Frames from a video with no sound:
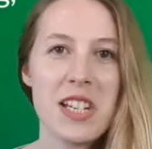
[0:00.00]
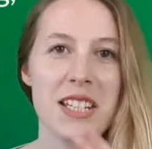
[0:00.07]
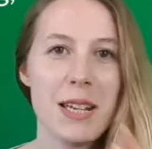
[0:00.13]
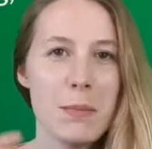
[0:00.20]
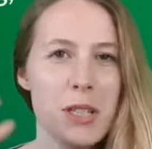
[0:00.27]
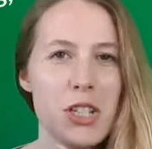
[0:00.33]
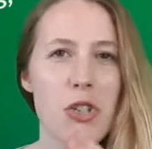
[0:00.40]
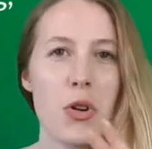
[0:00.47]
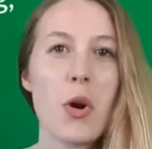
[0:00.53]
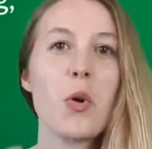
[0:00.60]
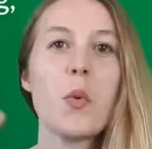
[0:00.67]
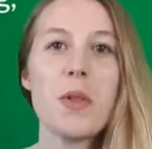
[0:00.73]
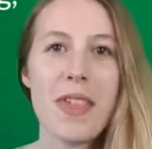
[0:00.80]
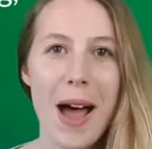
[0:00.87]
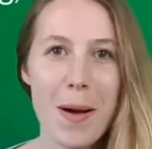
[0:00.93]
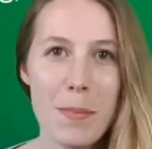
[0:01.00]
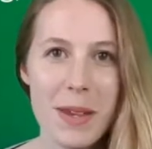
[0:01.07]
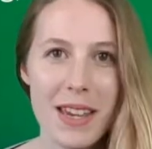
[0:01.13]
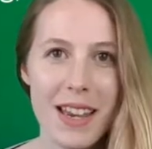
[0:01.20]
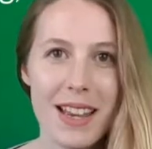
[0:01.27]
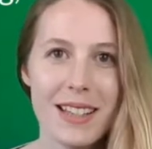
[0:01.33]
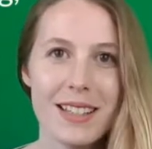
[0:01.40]
seems to struggle with that a
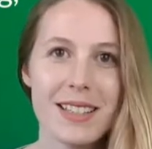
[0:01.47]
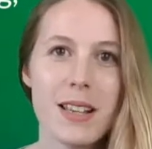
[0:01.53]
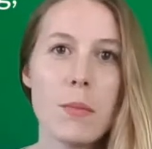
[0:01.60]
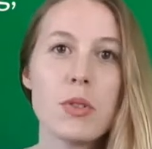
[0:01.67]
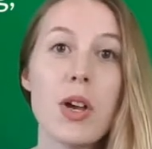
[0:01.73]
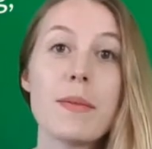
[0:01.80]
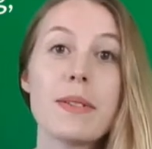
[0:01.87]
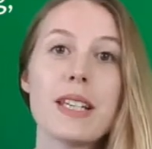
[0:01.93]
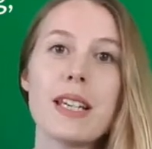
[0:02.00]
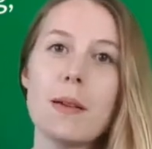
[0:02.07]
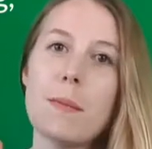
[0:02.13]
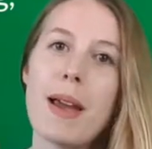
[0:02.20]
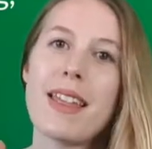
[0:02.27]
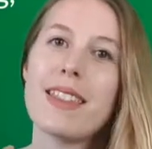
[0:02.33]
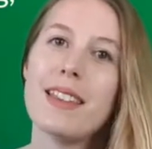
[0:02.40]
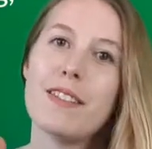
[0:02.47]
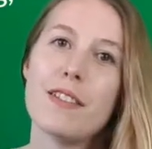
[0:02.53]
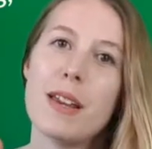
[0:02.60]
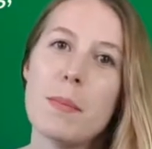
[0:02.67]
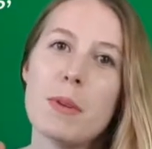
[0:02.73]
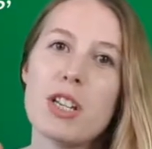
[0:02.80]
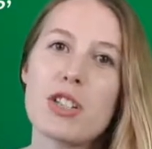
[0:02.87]
bit, and sometimes it can make the
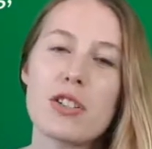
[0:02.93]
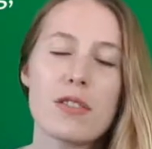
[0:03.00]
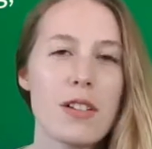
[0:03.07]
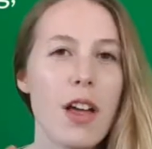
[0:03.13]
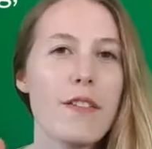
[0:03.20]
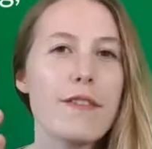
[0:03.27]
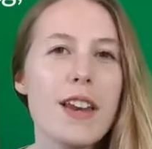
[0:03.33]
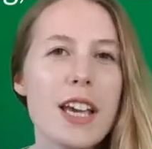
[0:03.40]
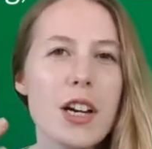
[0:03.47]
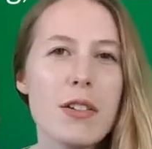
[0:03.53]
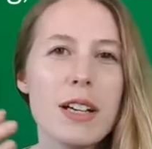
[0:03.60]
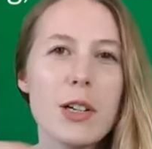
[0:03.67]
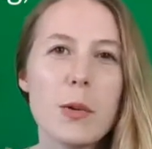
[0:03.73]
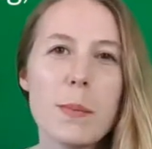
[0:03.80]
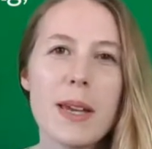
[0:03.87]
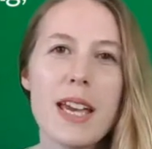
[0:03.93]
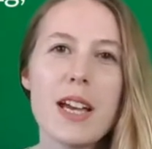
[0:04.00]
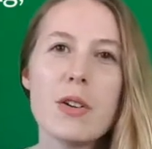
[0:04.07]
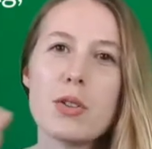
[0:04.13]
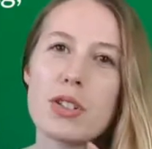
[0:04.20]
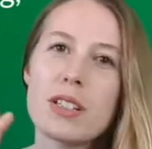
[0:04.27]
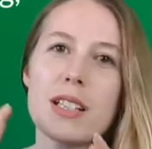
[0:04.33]
image like flicker a little
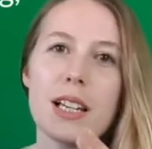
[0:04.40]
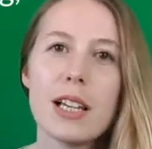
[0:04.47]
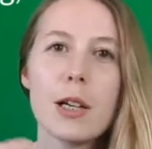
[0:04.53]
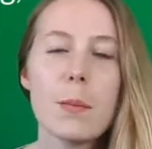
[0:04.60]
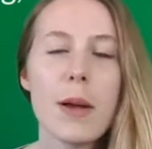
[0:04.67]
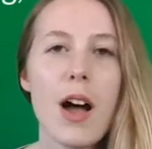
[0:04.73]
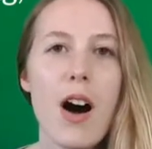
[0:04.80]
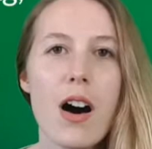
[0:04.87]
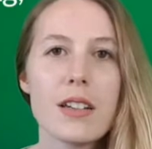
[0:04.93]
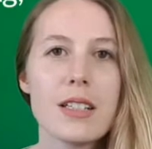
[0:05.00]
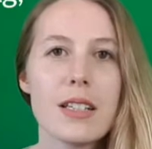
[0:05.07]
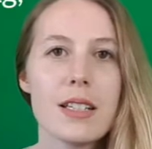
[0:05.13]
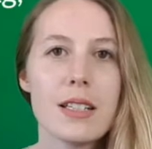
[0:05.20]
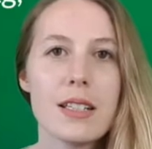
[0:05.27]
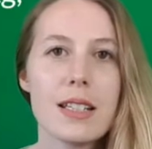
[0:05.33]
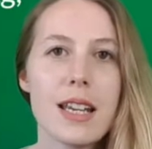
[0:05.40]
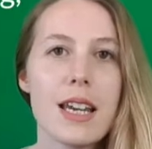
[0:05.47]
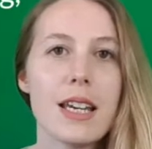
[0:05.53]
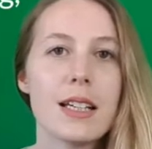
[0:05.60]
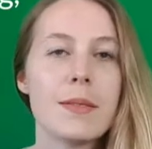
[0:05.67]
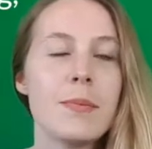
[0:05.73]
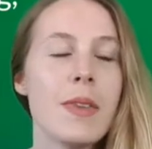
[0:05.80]
bit or just a little bit harder to
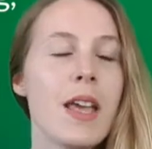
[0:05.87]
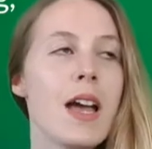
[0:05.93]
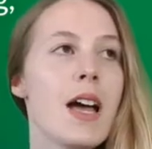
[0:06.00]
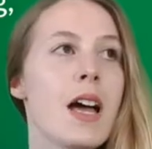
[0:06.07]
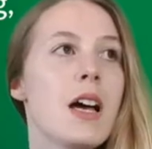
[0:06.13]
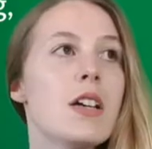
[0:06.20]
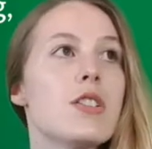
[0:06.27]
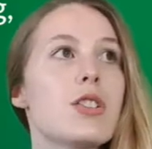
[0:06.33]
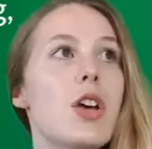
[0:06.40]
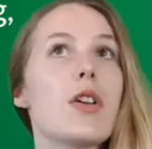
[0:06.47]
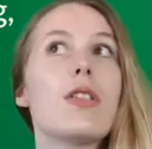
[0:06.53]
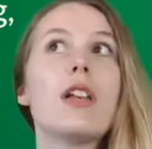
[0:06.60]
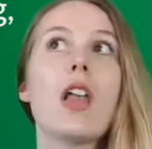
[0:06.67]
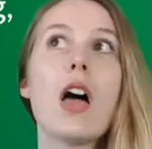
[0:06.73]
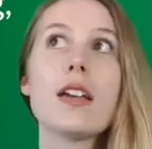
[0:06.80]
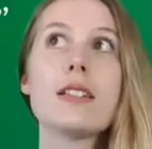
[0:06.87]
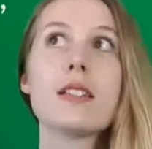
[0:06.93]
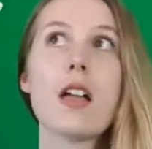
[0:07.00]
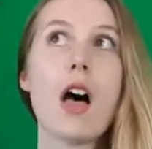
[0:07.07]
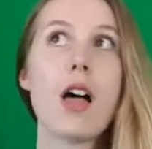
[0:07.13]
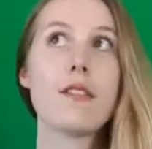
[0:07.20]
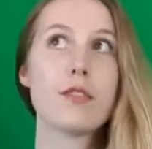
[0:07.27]
see. So the lights
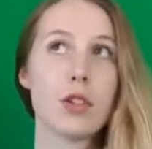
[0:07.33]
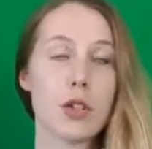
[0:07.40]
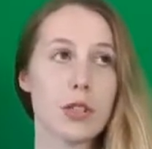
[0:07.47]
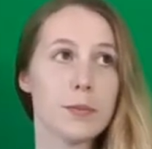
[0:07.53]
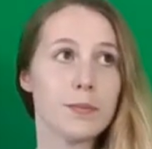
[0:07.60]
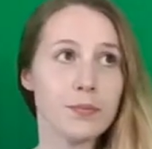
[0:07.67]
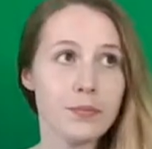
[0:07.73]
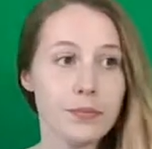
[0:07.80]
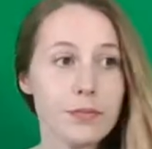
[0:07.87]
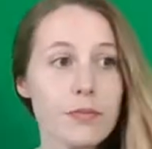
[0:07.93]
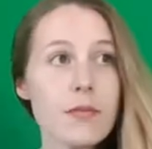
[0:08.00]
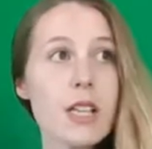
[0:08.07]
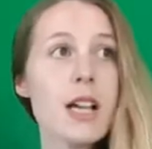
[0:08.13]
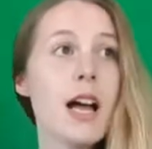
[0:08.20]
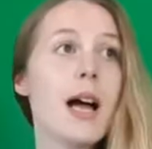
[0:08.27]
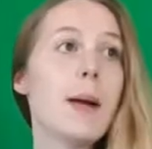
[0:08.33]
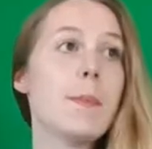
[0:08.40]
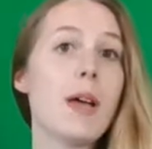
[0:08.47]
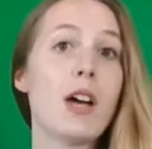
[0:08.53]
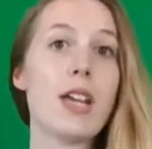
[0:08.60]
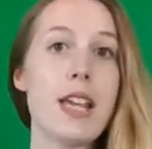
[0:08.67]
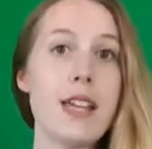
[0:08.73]
that I've got,
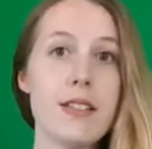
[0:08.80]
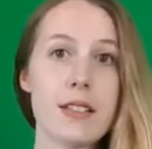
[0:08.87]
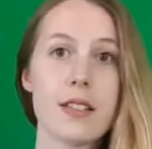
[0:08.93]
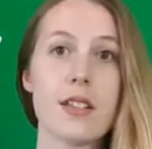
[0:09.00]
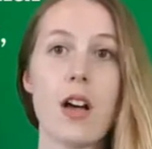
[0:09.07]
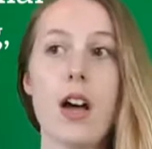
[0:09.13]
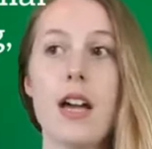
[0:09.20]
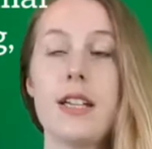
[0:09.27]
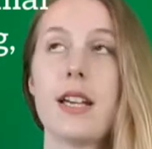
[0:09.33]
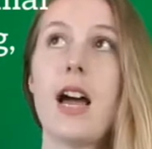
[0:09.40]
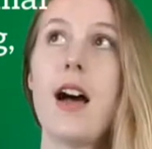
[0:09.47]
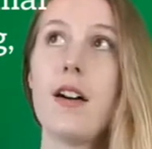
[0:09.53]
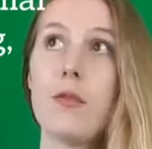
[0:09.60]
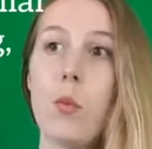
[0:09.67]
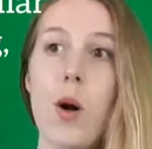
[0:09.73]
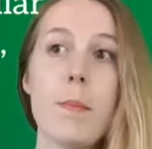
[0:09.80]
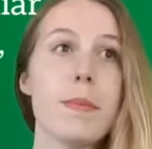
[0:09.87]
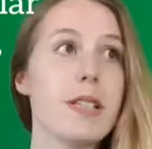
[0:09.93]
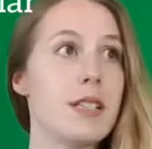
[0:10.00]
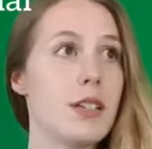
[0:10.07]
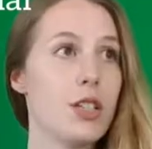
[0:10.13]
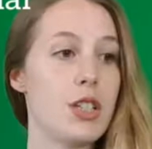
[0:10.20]
at either side, I have one
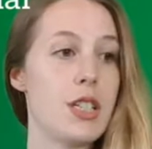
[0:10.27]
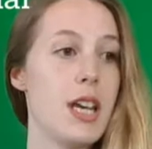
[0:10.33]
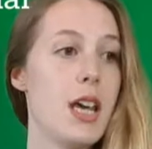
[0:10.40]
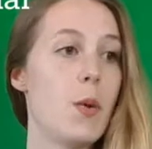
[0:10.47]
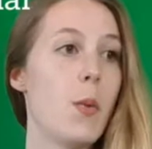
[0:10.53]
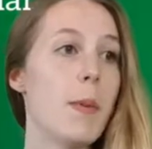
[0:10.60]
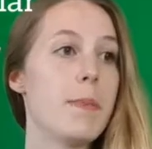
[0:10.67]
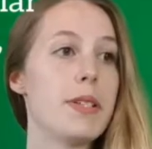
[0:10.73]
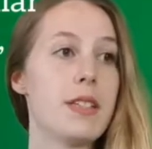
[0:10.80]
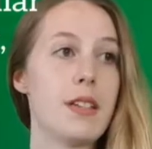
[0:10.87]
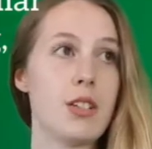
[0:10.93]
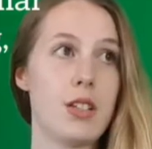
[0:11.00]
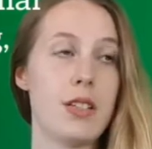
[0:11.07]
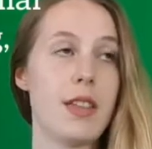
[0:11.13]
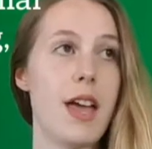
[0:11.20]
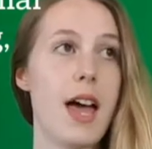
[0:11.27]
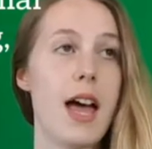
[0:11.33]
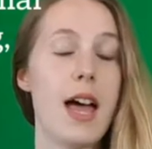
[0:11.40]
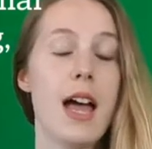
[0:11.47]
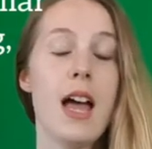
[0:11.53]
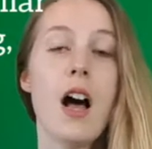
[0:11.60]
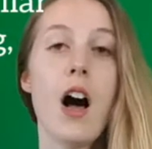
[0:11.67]
positioned here, one positioned
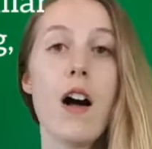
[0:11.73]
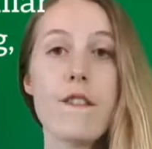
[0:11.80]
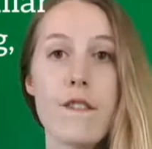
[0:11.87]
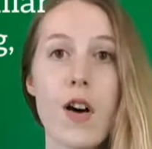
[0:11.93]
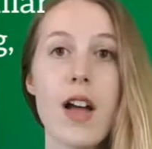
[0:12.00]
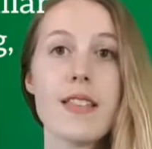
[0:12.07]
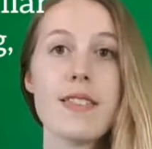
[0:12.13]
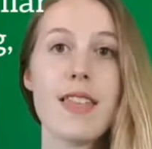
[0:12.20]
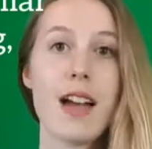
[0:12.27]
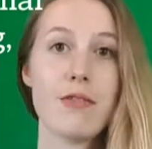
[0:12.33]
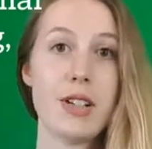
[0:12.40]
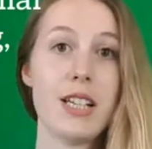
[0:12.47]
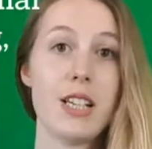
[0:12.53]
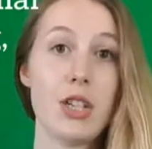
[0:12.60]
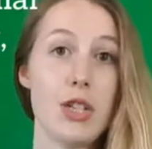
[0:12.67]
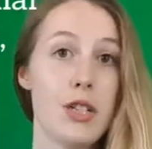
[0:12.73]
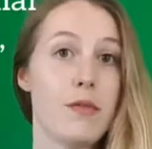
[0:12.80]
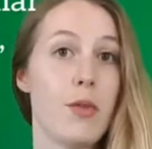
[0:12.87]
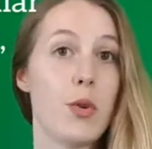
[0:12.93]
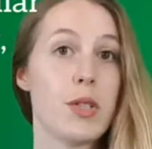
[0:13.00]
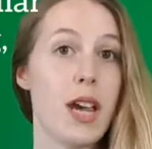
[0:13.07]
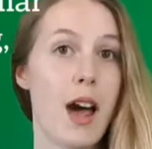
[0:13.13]
there. I find that really
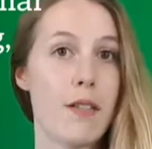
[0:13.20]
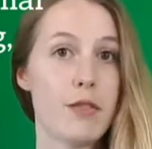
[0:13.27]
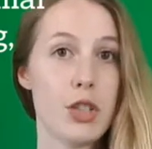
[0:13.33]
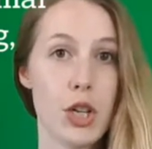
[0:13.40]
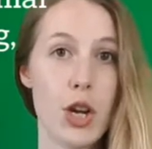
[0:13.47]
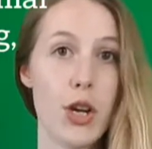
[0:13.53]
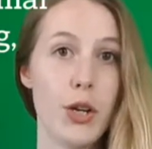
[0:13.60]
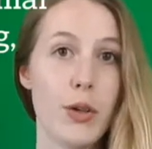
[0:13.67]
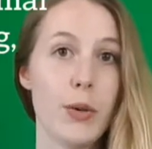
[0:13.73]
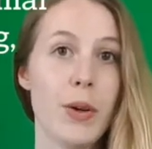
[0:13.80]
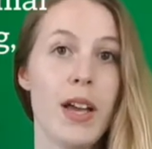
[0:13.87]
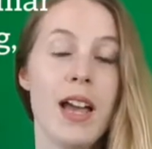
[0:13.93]
useful to have 2.